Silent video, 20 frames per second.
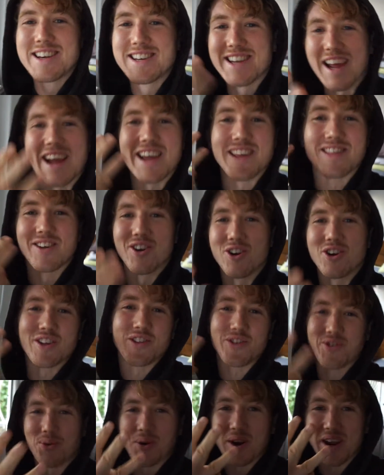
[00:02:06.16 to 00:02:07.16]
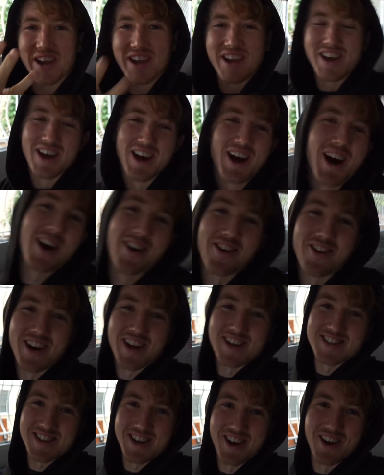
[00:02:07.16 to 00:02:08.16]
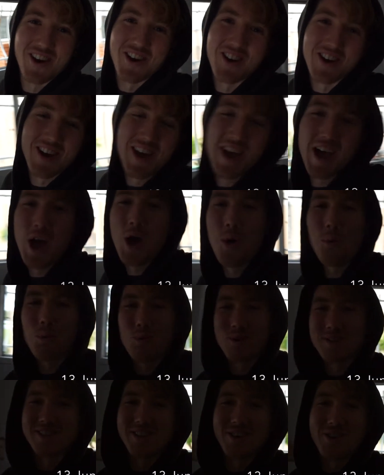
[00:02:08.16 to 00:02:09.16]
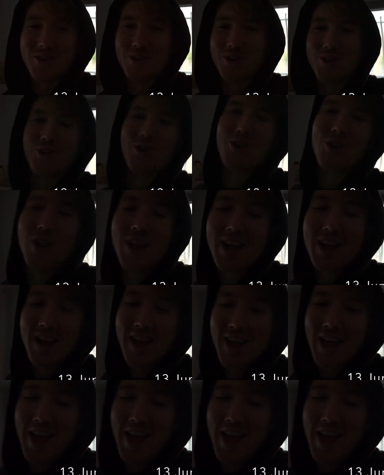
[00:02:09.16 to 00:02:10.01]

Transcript: Day thirty-three, one hundred Days of Code. What's going on, y'all?